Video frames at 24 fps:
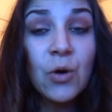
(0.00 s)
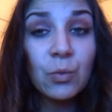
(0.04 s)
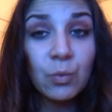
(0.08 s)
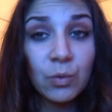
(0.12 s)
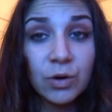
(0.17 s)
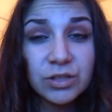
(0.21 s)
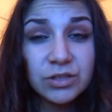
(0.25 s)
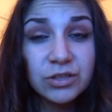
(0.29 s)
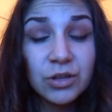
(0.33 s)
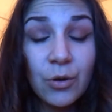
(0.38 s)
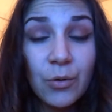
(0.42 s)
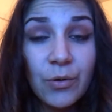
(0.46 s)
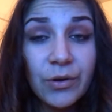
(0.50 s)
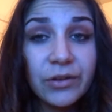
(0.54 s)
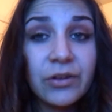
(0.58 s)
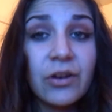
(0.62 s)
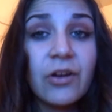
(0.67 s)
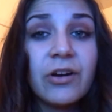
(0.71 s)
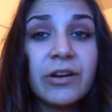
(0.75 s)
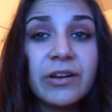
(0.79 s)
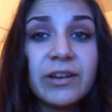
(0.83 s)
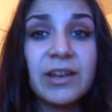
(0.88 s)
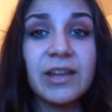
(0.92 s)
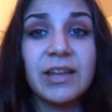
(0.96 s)
What's going
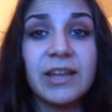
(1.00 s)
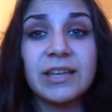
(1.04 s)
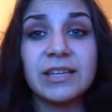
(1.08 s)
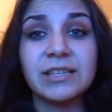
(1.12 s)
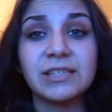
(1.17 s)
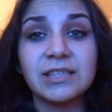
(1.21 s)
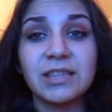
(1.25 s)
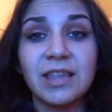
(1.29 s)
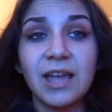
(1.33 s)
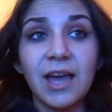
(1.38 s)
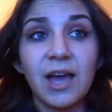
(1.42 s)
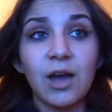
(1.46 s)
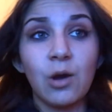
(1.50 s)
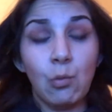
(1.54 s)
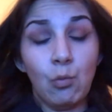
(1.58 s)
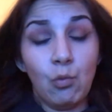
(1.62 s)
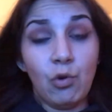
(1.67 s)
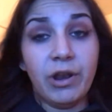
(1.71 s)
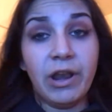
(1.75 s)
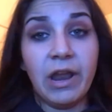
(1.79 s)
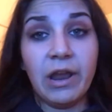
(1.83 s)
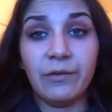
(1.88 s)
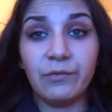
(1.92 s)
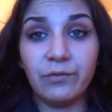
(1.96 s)
on is that
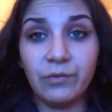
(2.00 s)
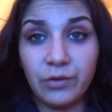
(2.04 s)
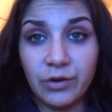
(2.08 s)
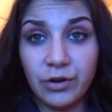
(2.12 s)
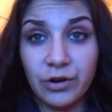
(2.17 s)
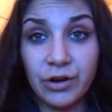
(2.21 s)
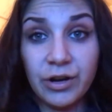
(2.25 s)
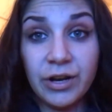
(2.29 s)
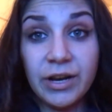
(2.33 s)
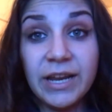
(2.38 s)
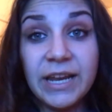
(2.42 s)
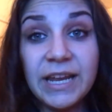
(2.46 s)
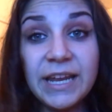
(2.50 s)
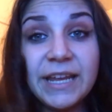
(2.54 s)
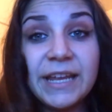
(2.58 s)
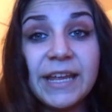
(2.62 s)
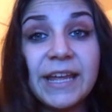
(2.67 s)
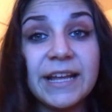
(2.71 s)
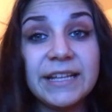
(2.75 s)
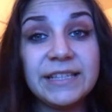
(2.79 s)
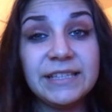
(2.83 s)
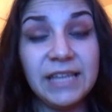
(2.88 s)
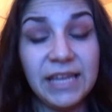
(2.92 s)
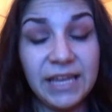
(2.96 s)
whenever he
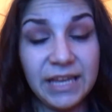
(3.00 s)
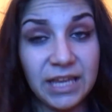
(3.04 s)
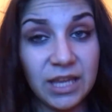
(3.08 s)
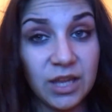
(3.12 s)
gets a